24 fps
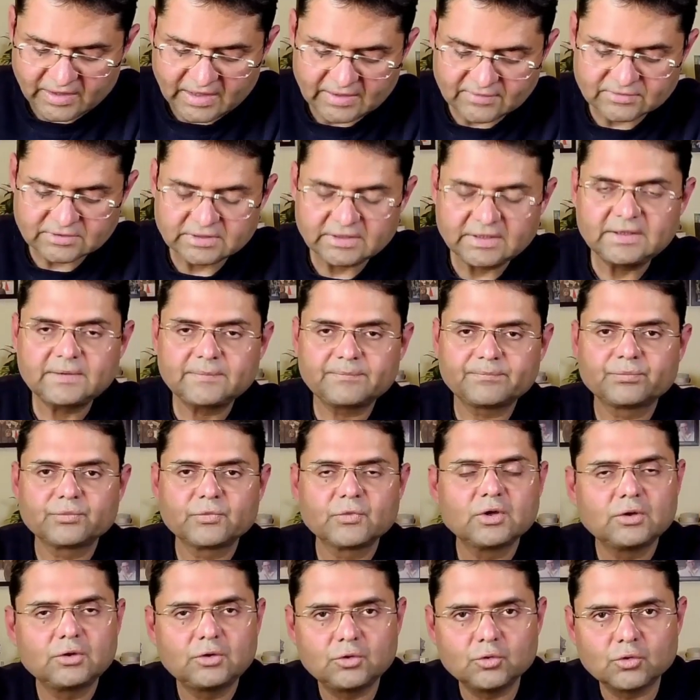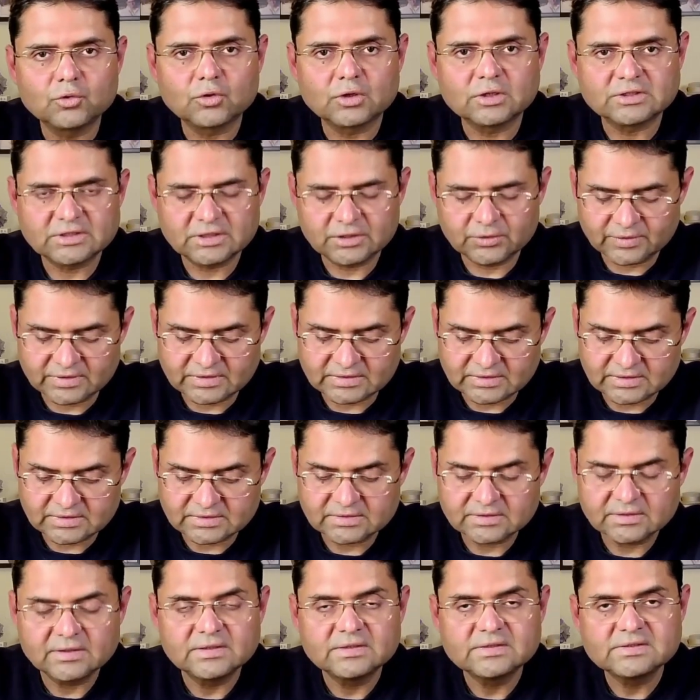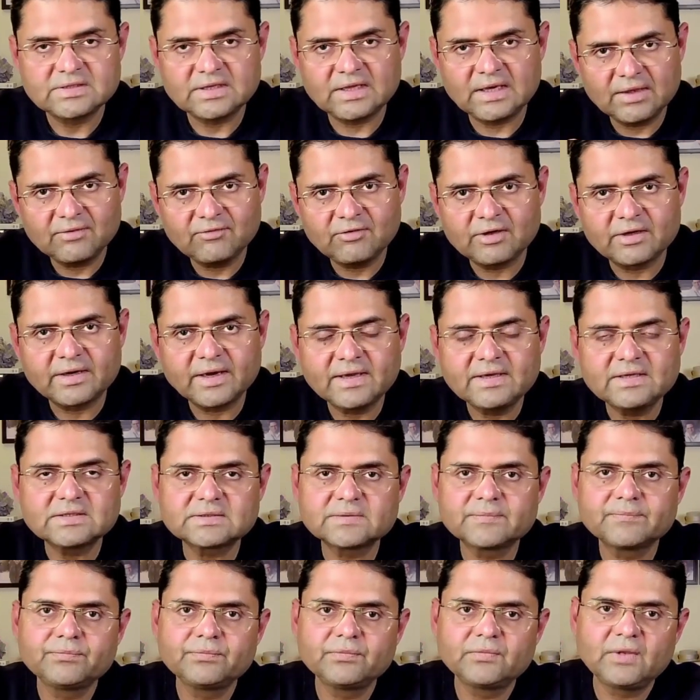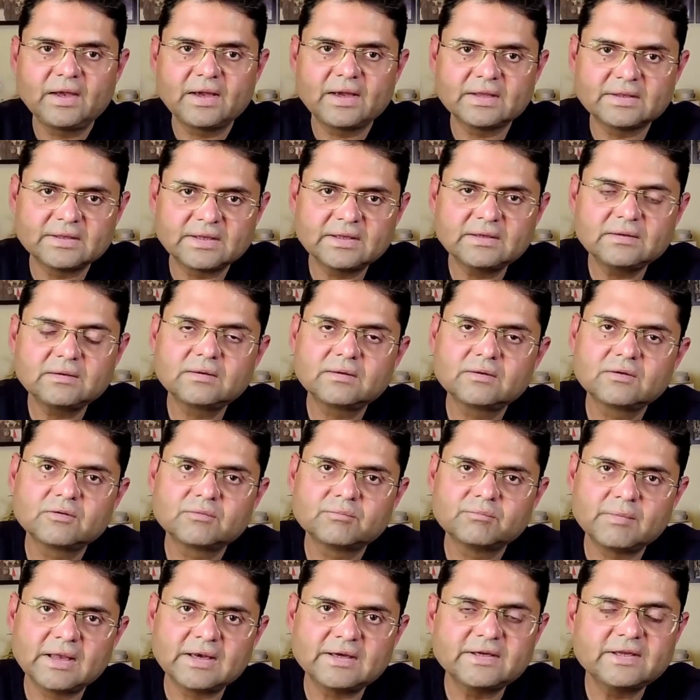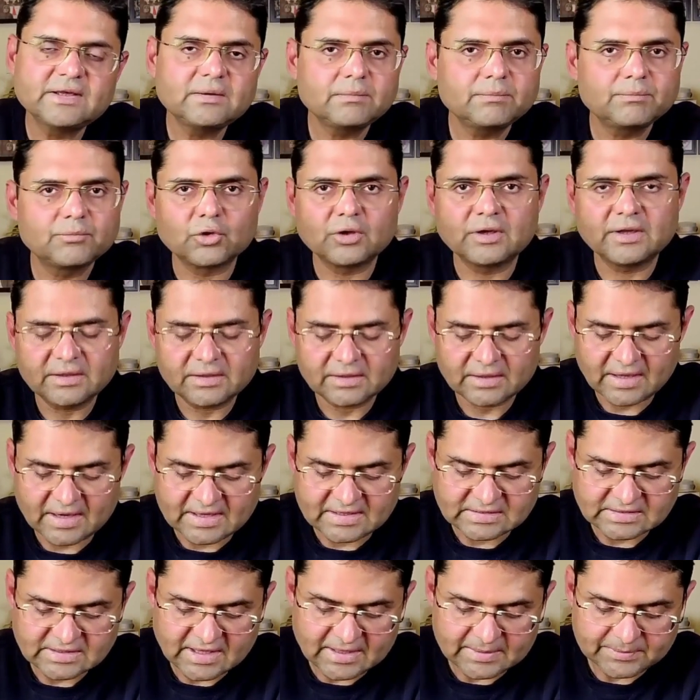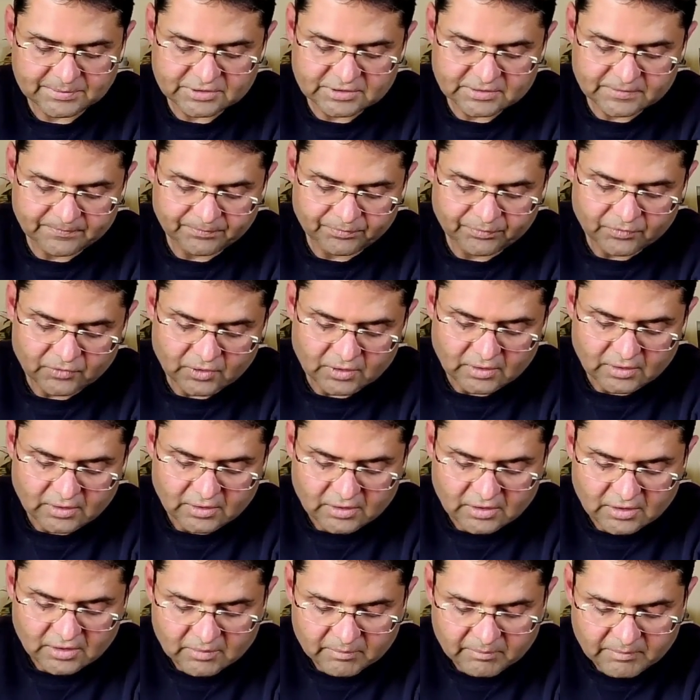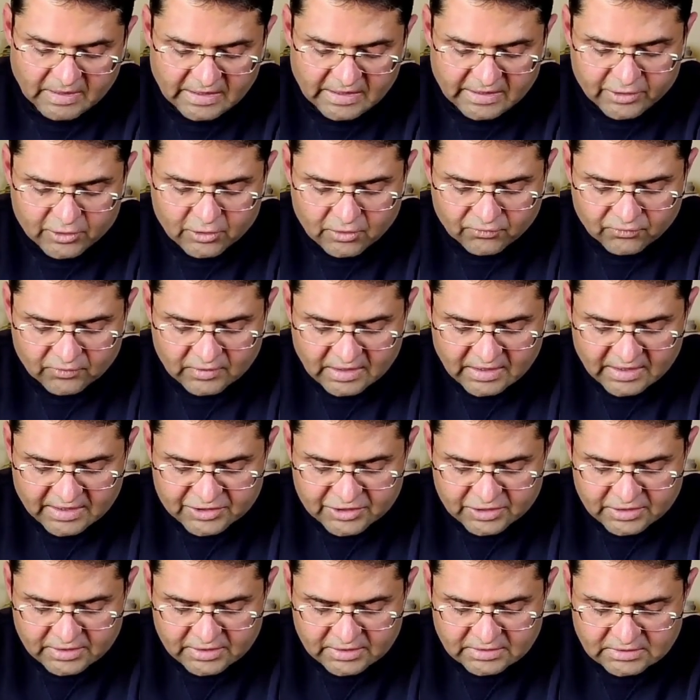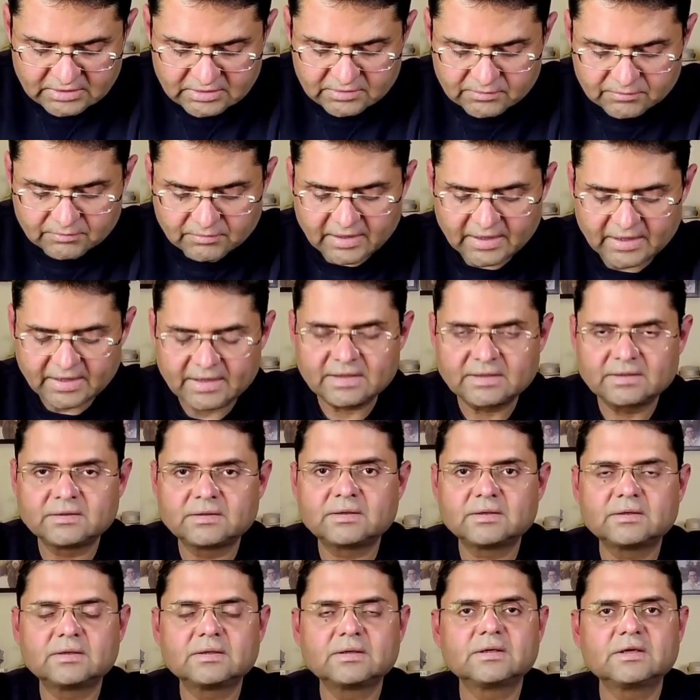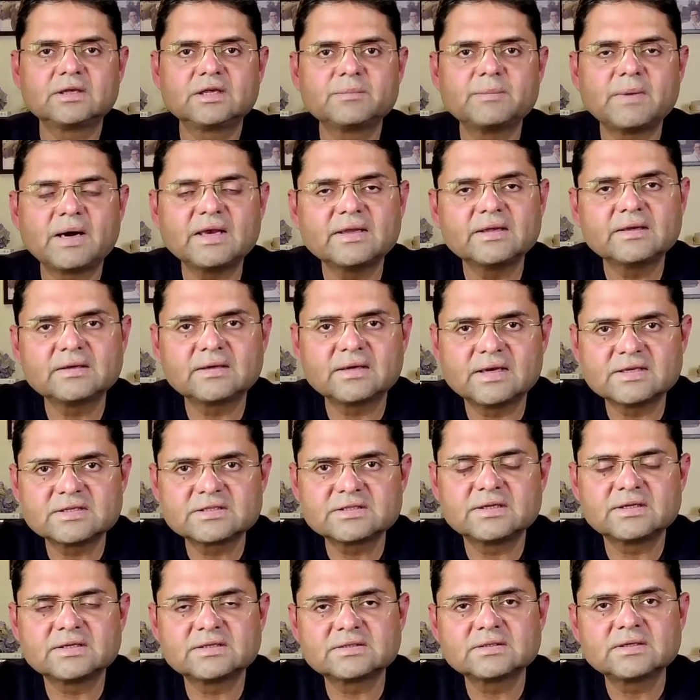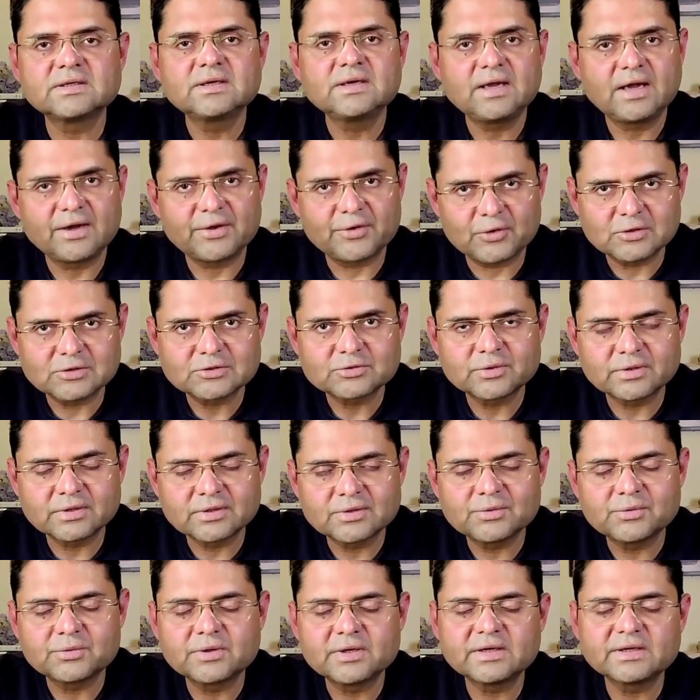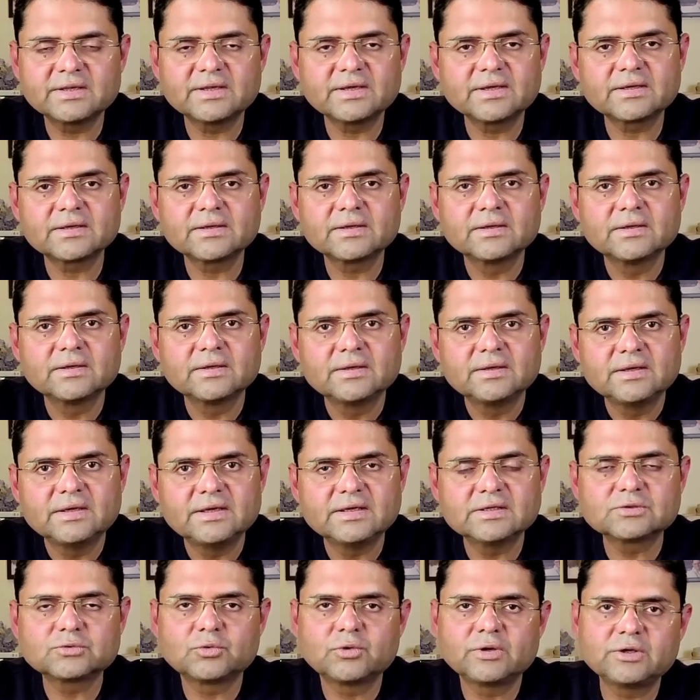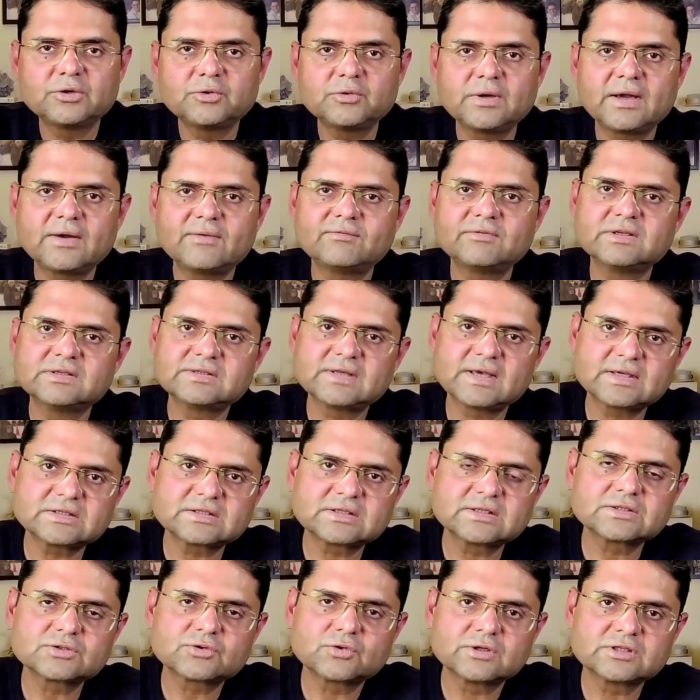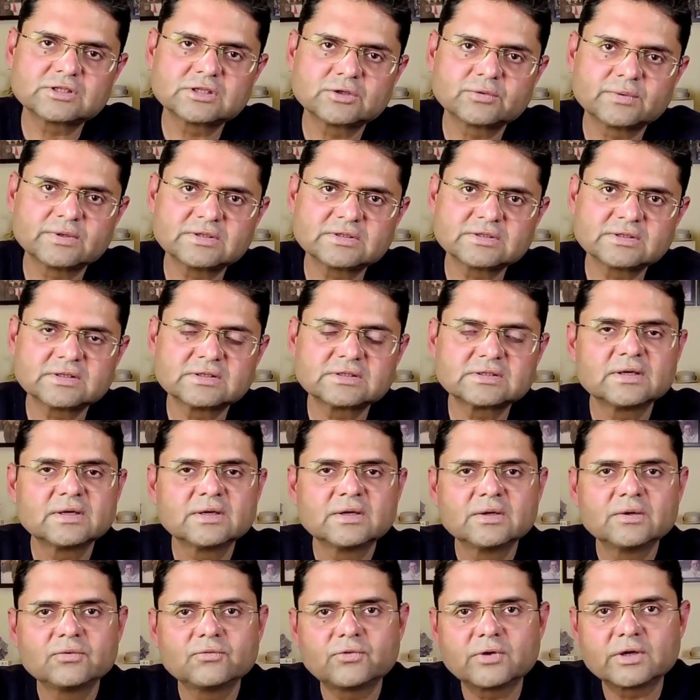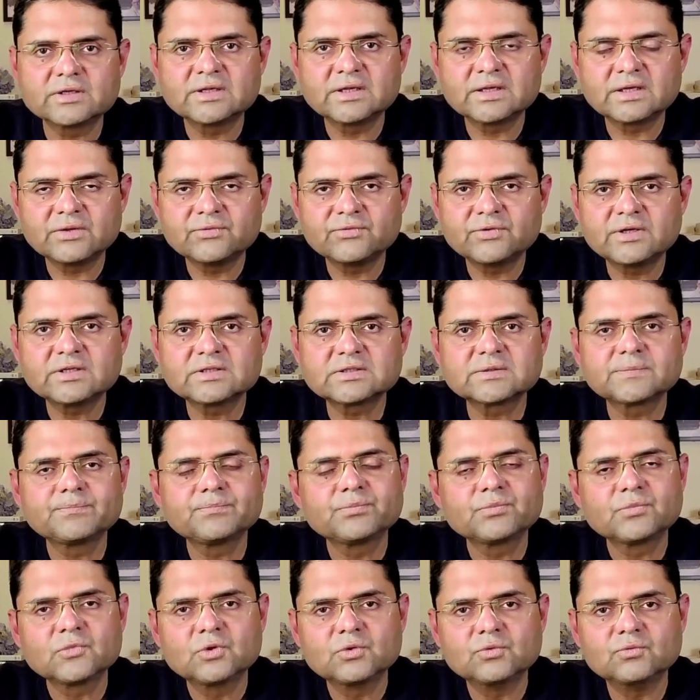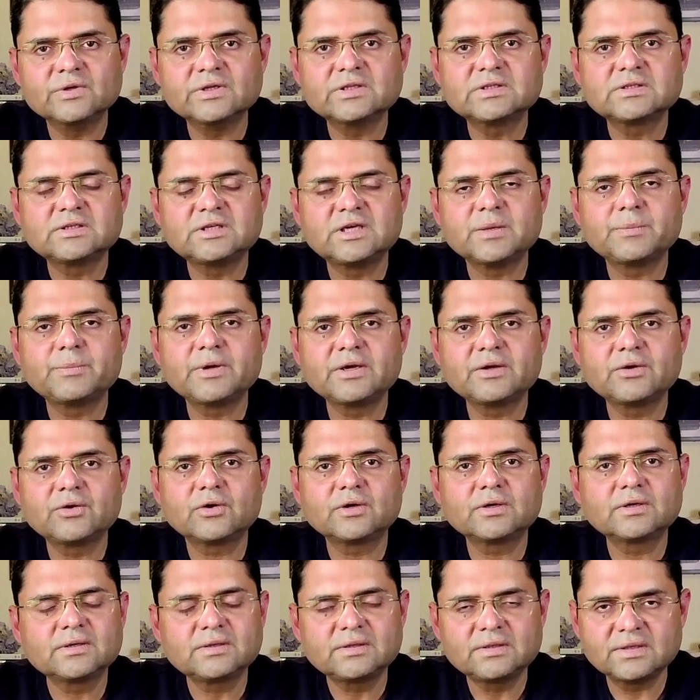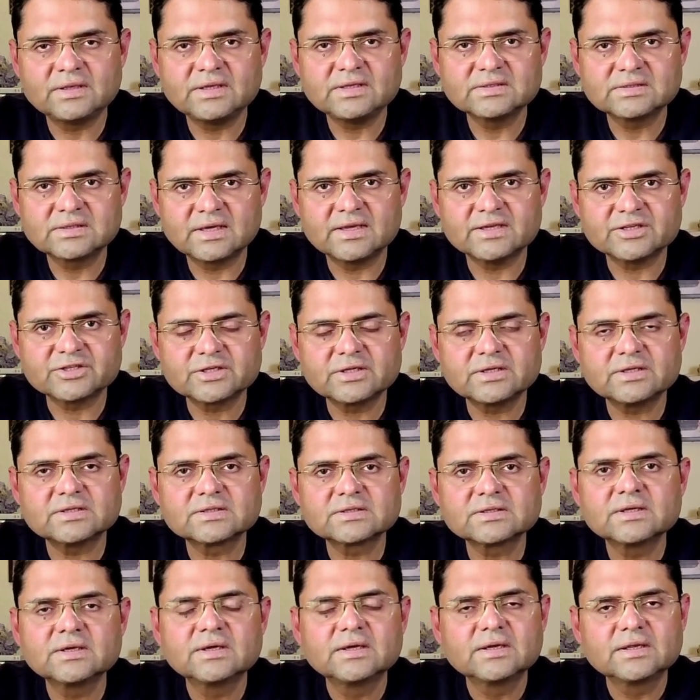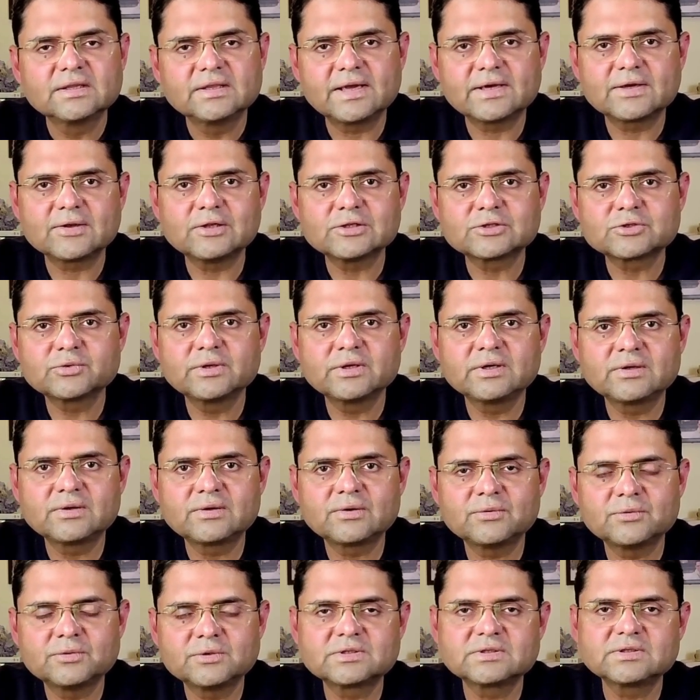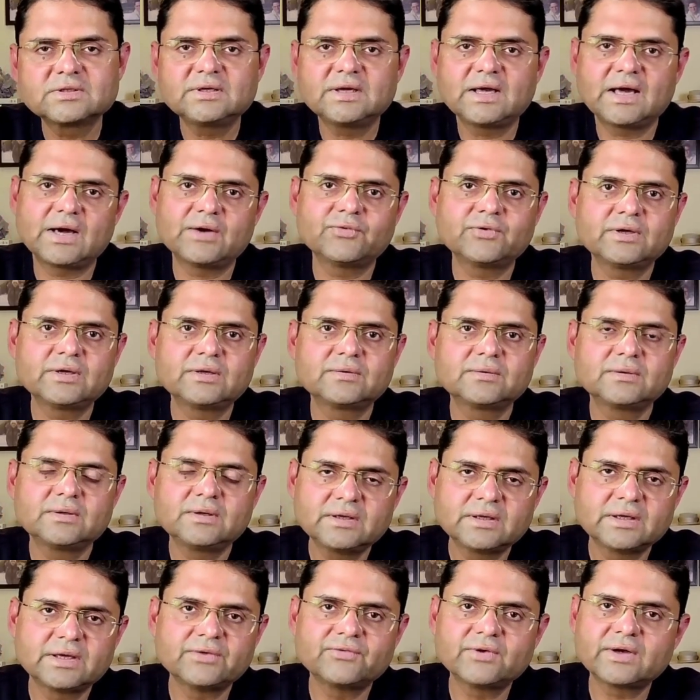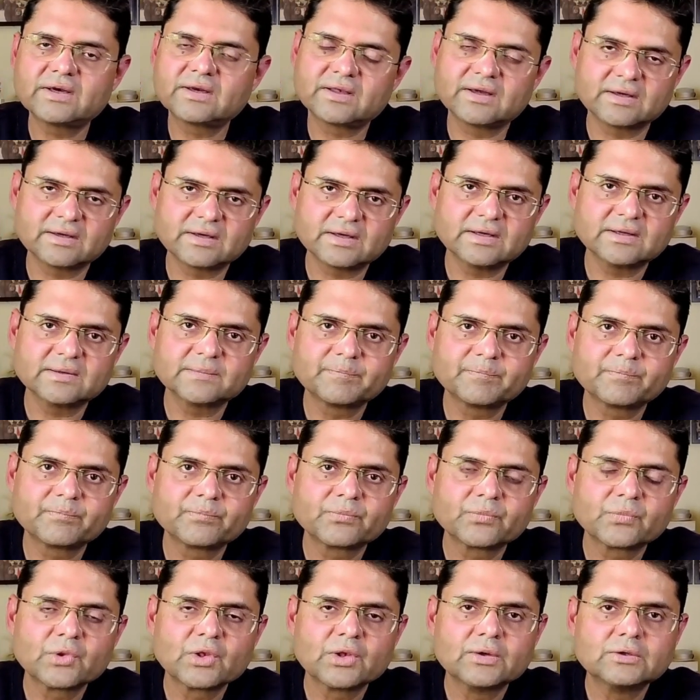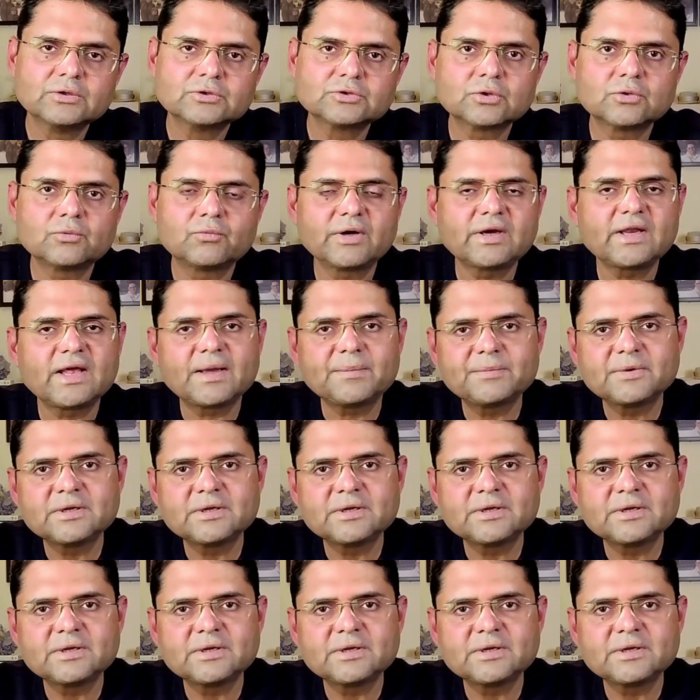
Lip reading: So we have seen two consequences: sea level rise and then melting polar ice caps. Melting of glaciers and Himalayan glaciers are also included there, is going to have disastrous consequences for the rivers which depend on these glaciers. That also includes our river Ganga. So